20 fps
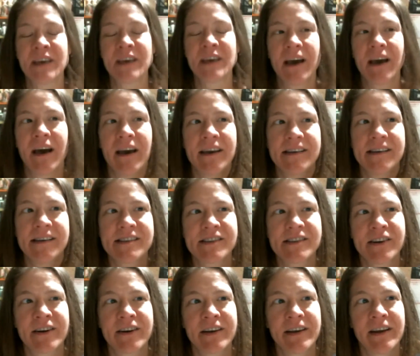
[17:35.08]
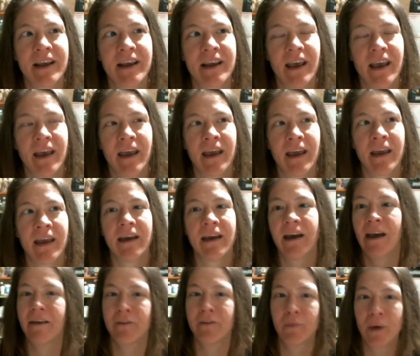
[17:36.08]
me, I
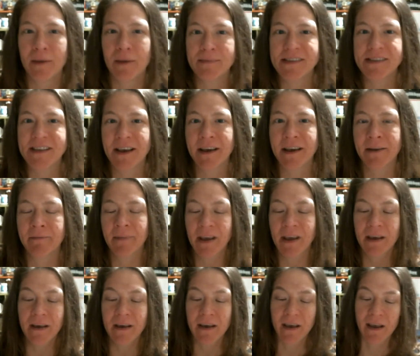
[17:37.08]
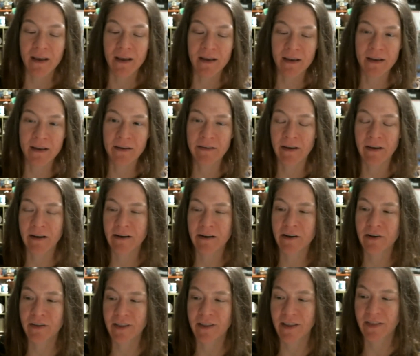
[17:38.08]
have a website, and I
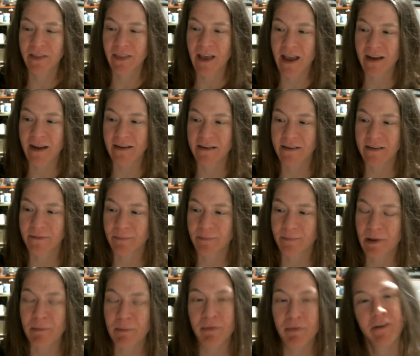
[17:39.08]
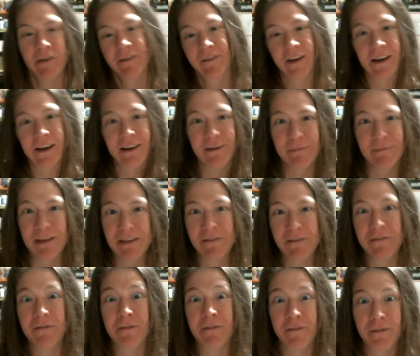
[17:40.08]
know that people are finding me
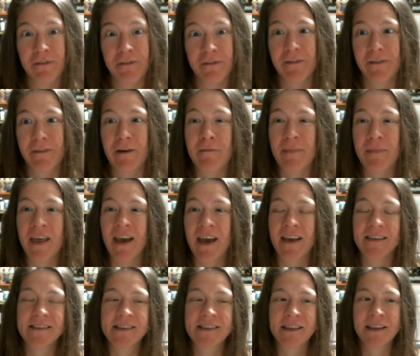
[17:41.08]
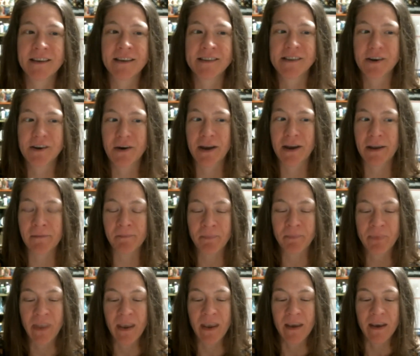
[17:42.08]
from that. So that's great.
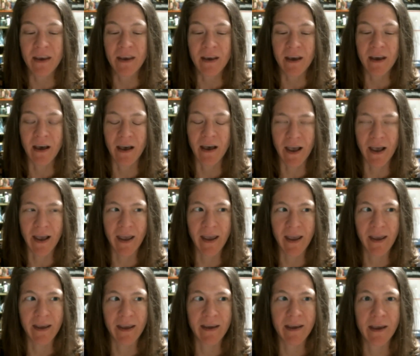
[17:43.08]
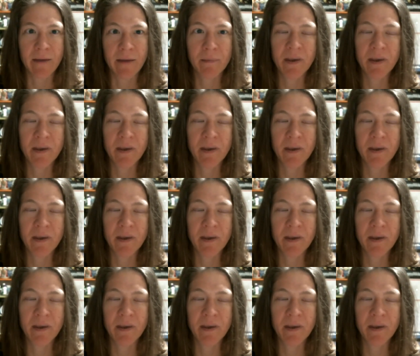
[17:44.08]
I'm